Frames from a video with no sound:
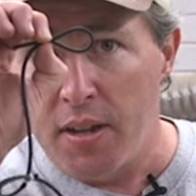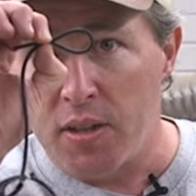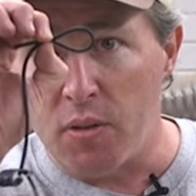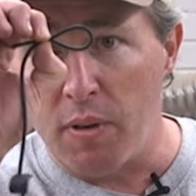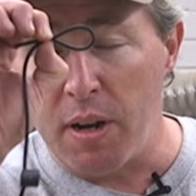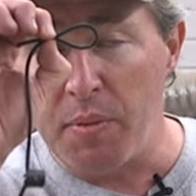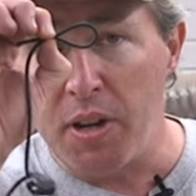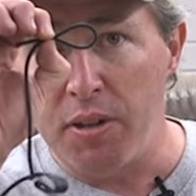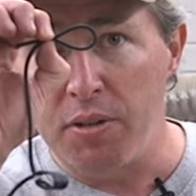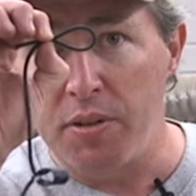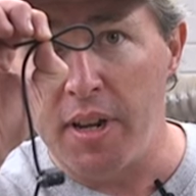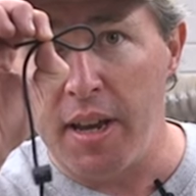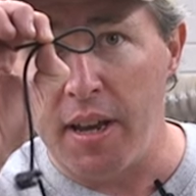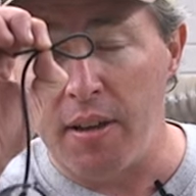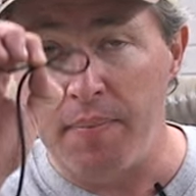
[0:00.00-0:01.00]
So what I'm gonna do
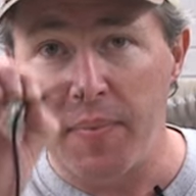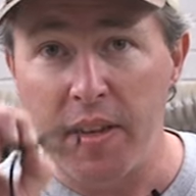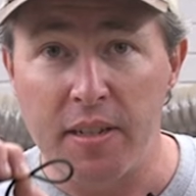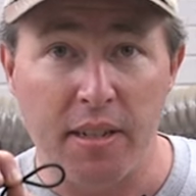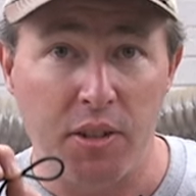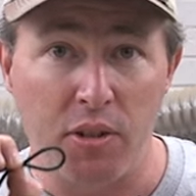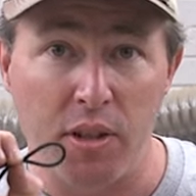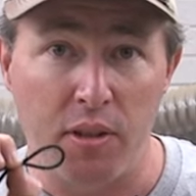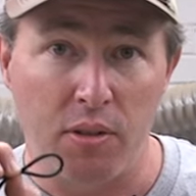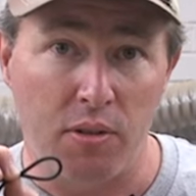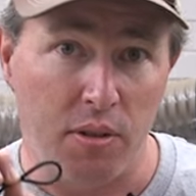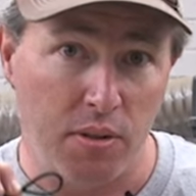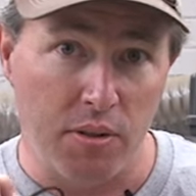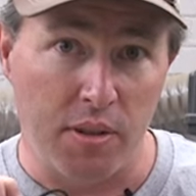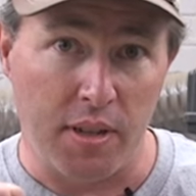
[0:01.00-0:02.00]
now is that you can do
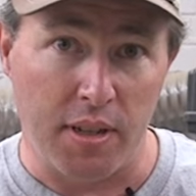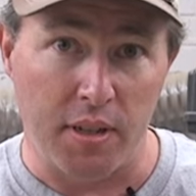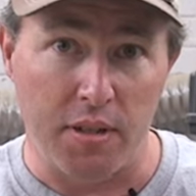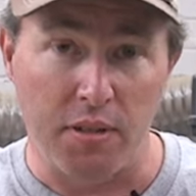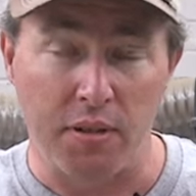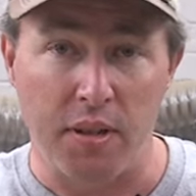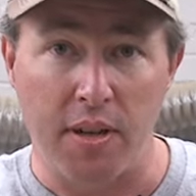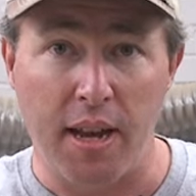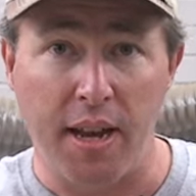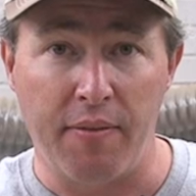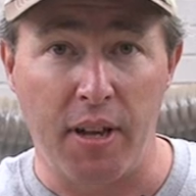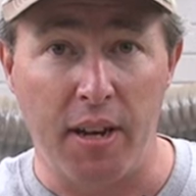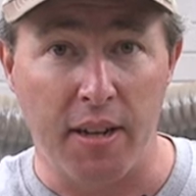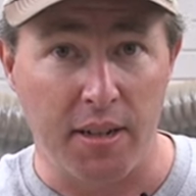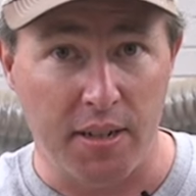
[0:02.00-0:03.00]
two things. You can have
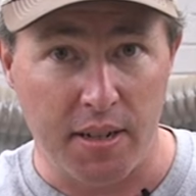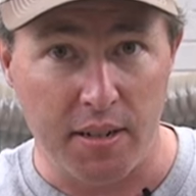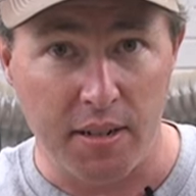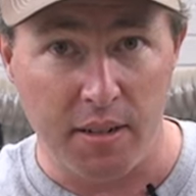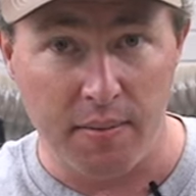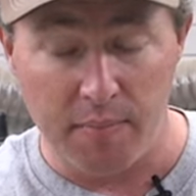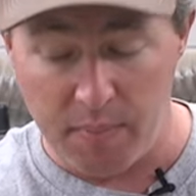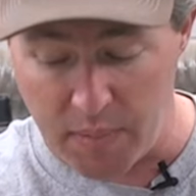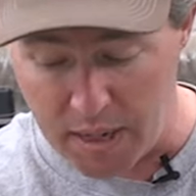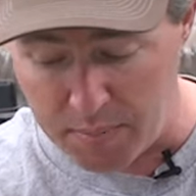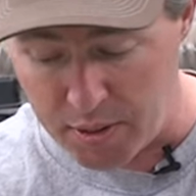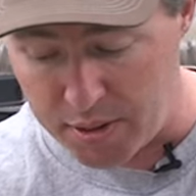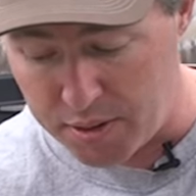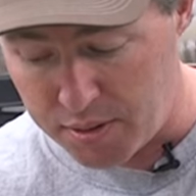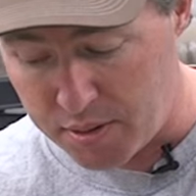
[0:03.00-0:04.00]
an assistant, but
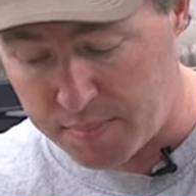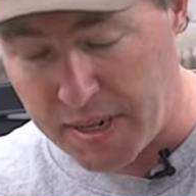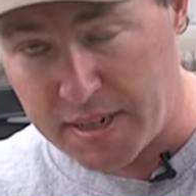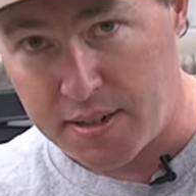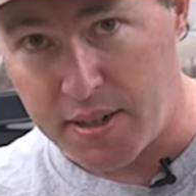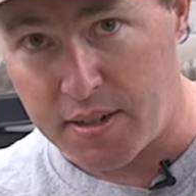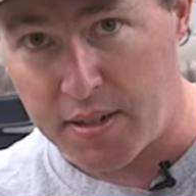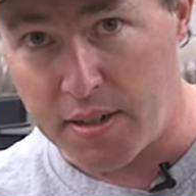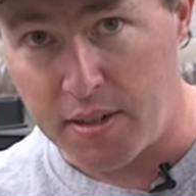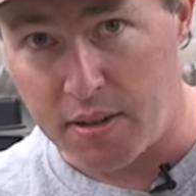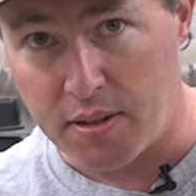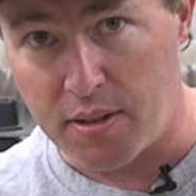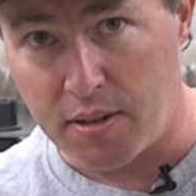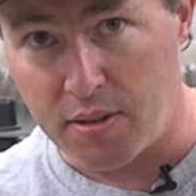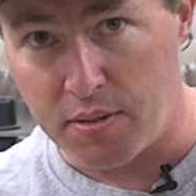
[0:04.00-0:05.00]
I'm gonna use my assistant
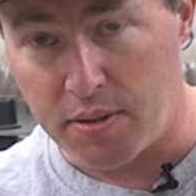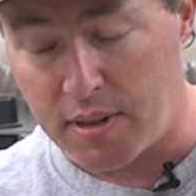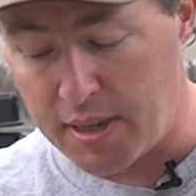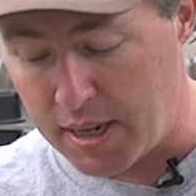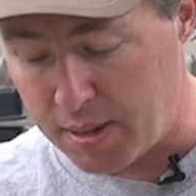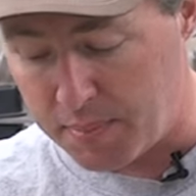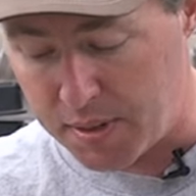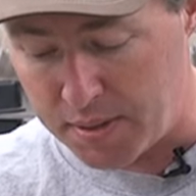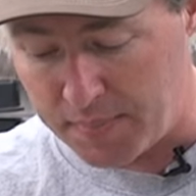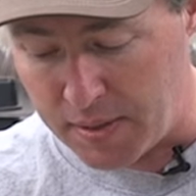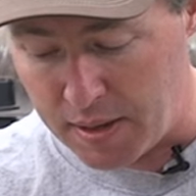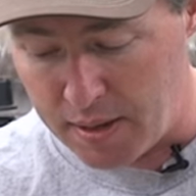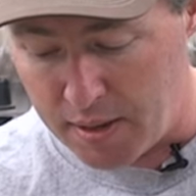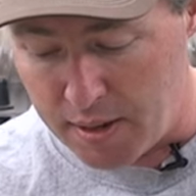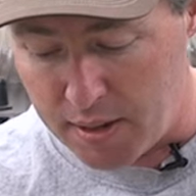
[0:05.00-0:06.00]
here, the two clamps.
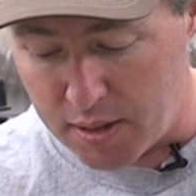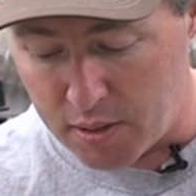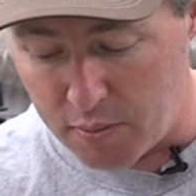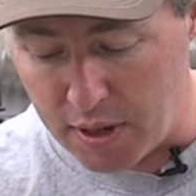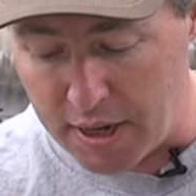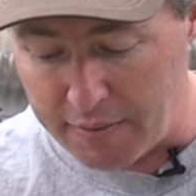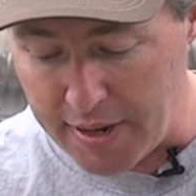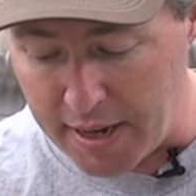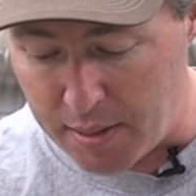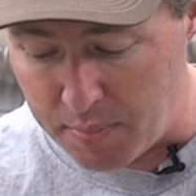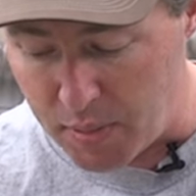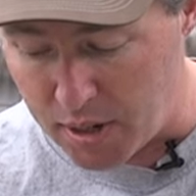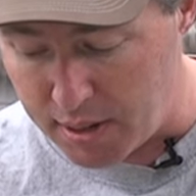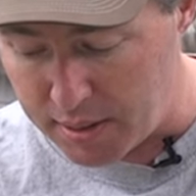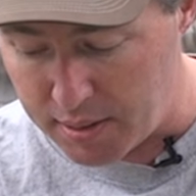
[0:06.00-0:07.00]
So where I've got it
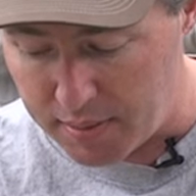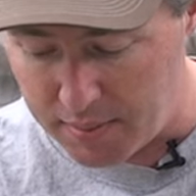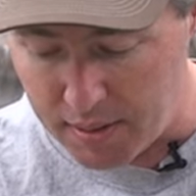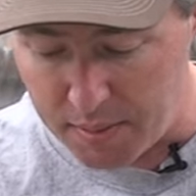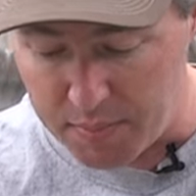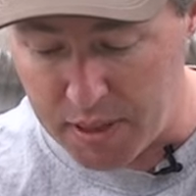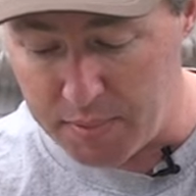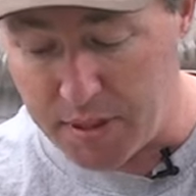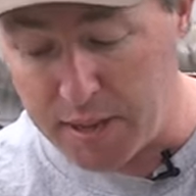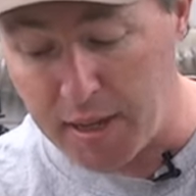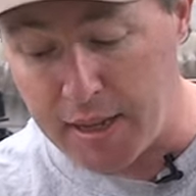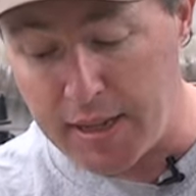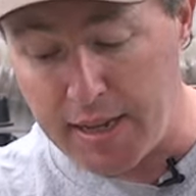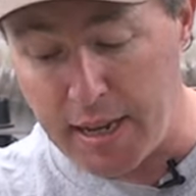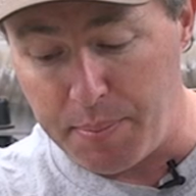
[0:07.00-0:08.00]
marked, I'm simply
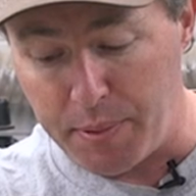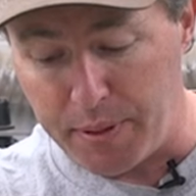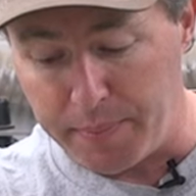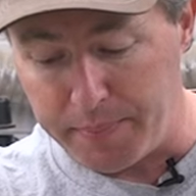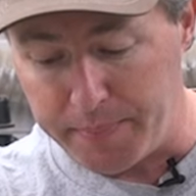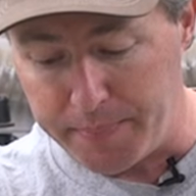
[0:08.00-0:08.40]
gonna clamp it.